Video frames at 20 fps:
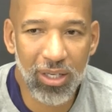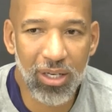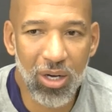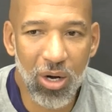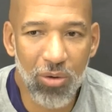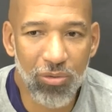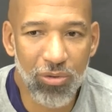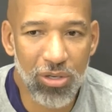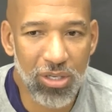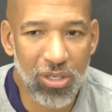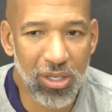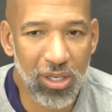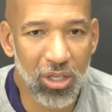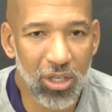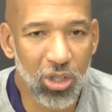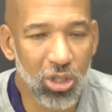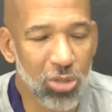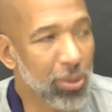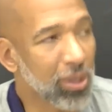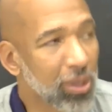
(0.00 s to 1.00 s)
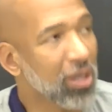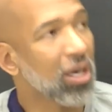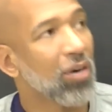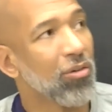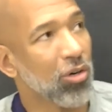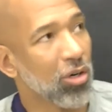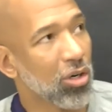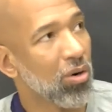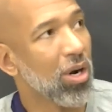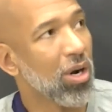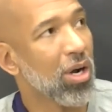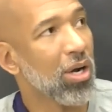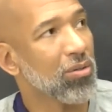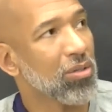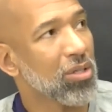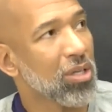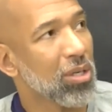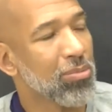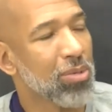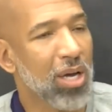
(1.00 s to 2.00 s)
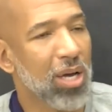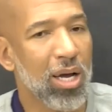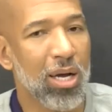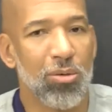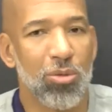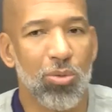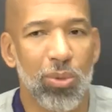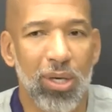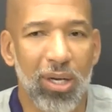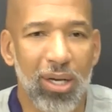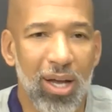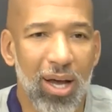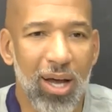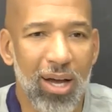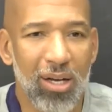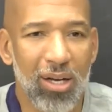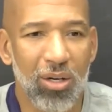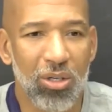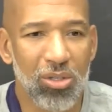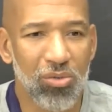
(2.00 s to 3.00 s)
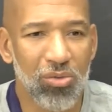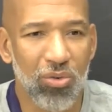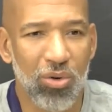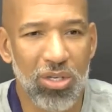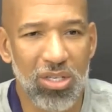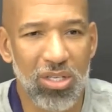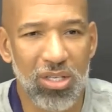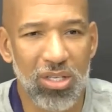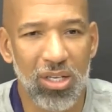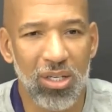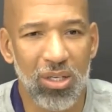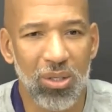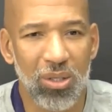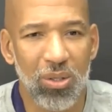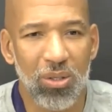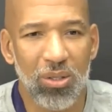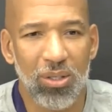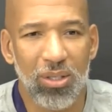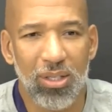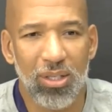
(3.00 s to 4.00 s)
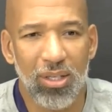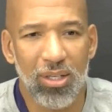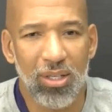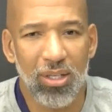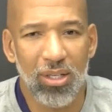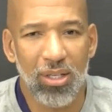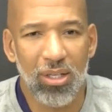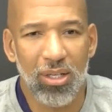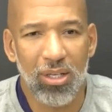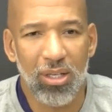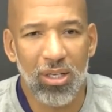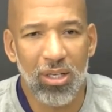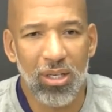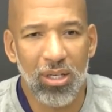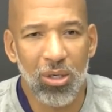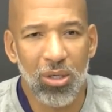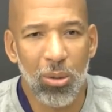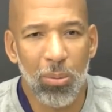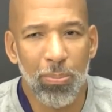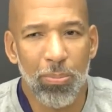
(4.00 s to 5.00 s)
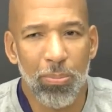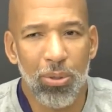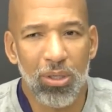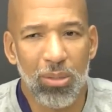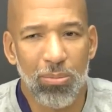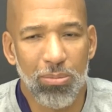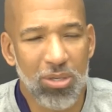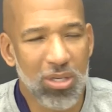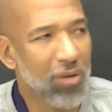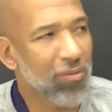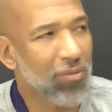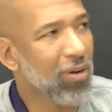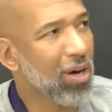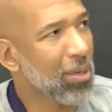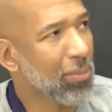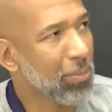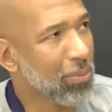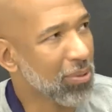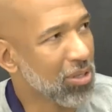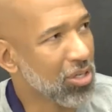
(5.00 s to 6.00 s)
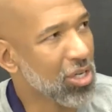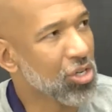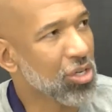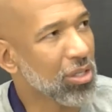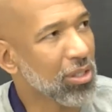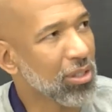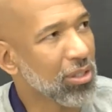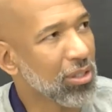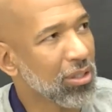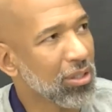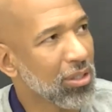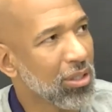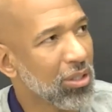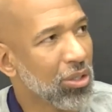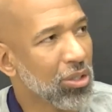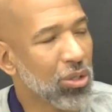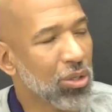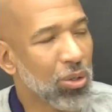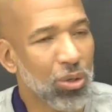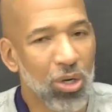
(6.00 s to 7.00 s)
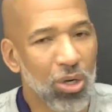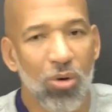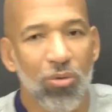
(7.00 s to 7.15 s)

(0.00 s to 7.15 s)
go for steals but cover ground. Sometimes when a guy goes for a steal, he'll pull himself out of position. You know, you'll go